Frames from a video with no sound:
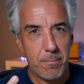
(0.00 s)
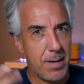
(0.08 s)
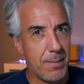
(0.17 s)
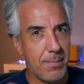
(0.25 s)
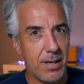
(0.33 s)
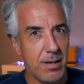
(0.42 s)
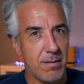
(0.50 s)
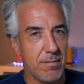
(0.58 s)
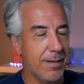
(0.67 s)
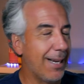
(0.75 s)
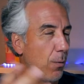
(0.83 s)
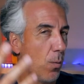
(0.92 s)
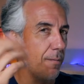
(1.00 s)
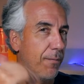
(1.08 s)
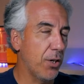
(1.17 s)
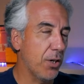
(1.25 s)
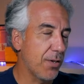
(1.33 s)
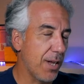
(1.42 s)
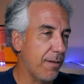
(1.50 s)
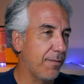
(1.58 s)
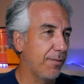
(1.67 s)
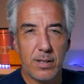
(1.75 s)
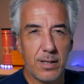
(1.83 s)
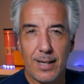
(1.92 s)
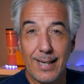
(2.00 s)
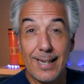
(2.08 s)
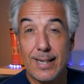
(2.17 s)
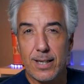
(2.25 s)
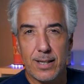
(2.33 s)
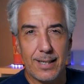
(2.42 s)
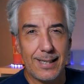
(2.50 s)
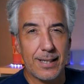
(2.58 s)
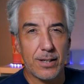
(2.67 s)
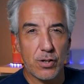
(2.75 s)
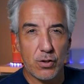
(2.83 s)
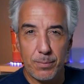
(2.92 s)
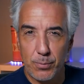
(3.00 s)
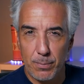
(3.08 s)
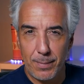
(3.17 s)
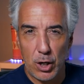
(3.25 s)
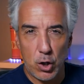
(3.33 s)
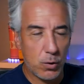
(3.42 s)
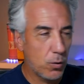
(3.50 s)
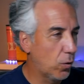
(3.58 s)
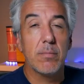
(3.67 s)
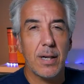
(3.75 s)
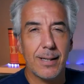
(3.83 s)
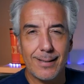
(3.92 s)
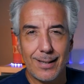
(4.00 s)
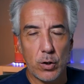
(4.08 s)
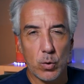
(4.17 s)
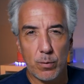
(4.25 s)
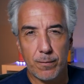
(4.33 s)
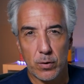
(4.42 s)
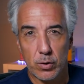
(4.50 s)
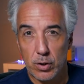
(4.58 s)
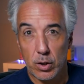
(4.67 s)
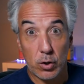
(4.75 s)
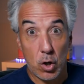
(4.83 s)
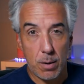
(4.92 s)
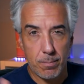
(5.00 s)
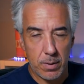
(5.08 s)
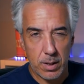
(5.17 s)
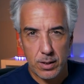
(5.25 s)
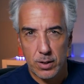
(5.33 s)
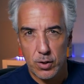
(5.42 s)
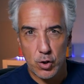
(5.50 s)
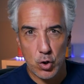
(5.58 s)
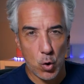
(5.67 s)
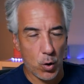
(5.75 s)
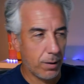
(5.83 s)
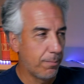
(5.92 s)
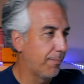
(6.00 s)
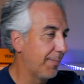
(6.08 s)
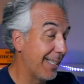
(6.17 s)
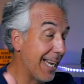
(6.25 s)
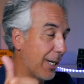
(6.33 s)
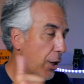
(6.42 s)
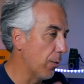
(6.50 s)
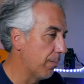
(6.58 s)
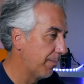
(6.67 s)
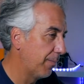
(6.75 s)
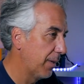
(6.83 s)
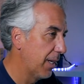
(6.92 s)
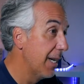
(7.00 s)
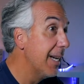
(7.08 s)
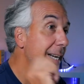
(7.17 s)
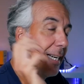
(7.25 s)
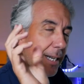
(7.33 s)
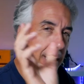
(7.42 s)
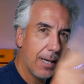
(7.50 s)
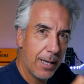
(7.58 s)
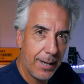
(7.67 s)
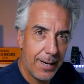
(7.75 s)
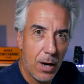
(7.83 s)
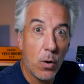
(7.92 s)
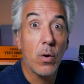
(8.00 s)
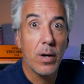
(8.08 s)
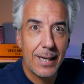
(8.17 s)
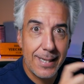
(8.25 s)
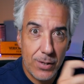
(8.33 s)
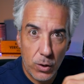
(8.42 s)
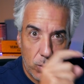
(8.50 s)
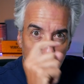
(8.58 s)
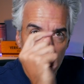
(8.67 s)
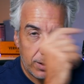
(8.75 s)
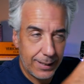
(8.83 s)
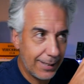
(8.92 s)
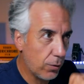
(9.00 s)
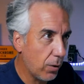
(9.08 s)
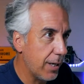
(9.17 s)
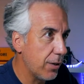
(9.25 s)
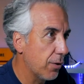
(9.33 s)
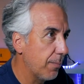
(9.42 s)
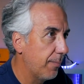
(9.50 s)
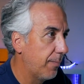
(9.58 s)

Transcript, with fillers: Maybe get one for yourself. Link in the description below, attilio ruffo dot com store. Thank you. Now let's go into Lightroom.